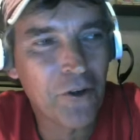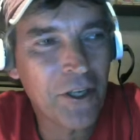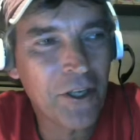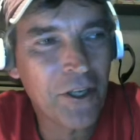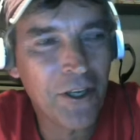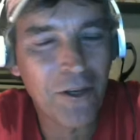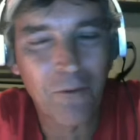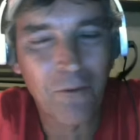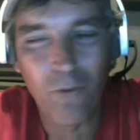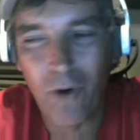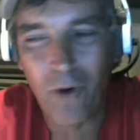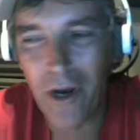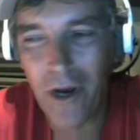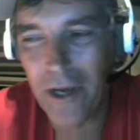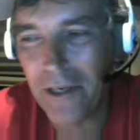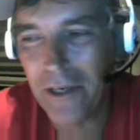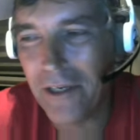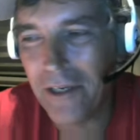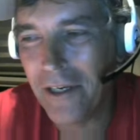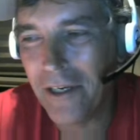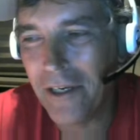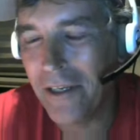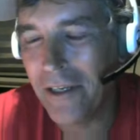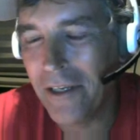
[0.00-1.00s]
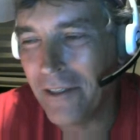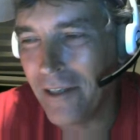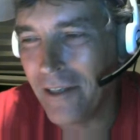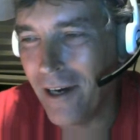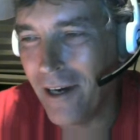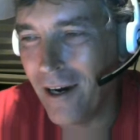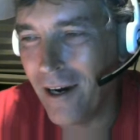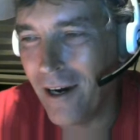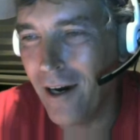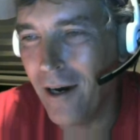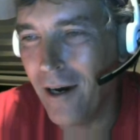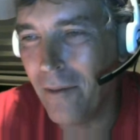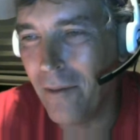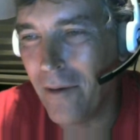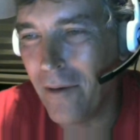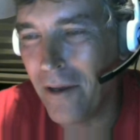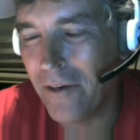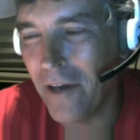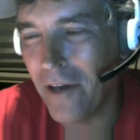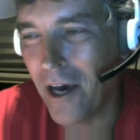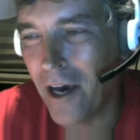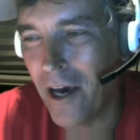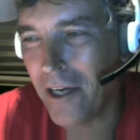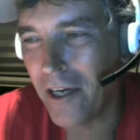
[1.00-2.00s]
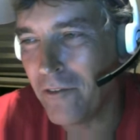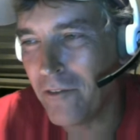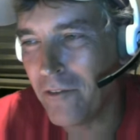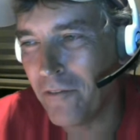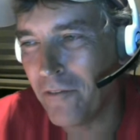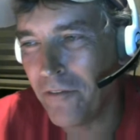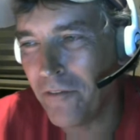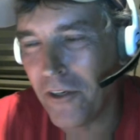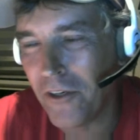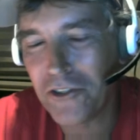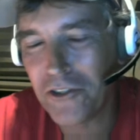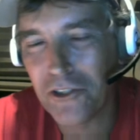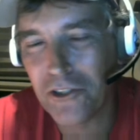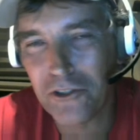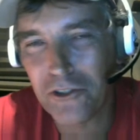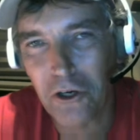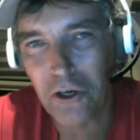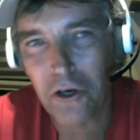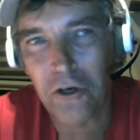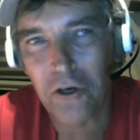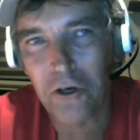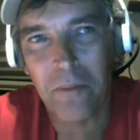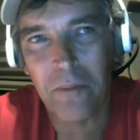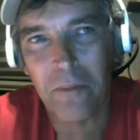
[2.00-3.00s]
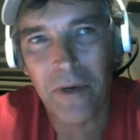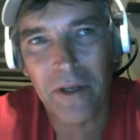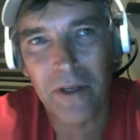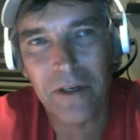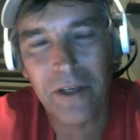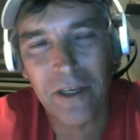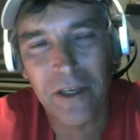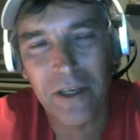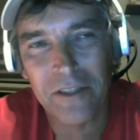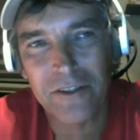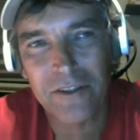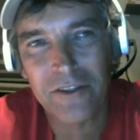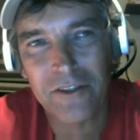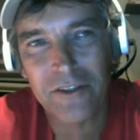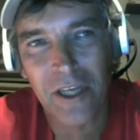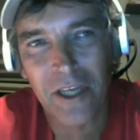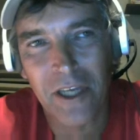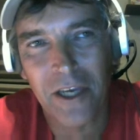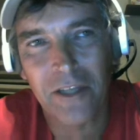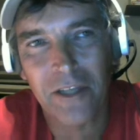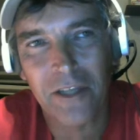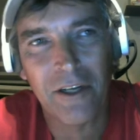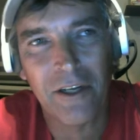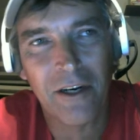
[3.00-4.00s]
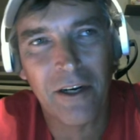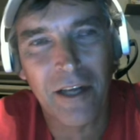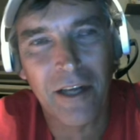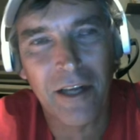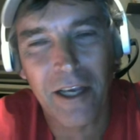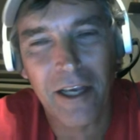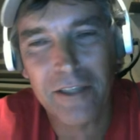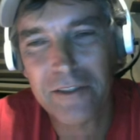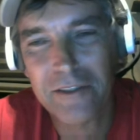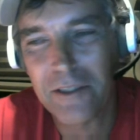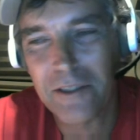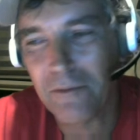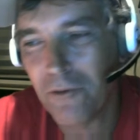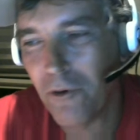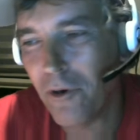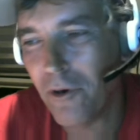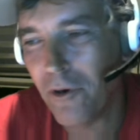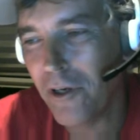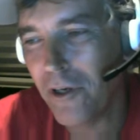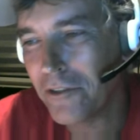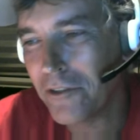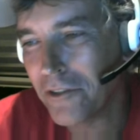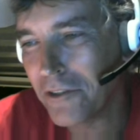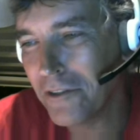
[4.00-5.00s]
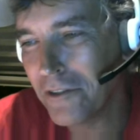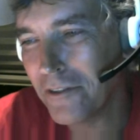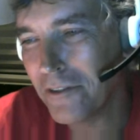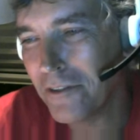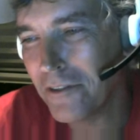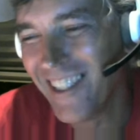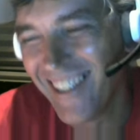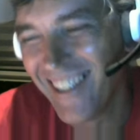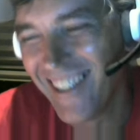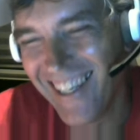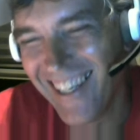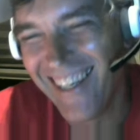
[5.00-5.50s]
King weigh in and not even fish the tournament and stand there and ask him questions.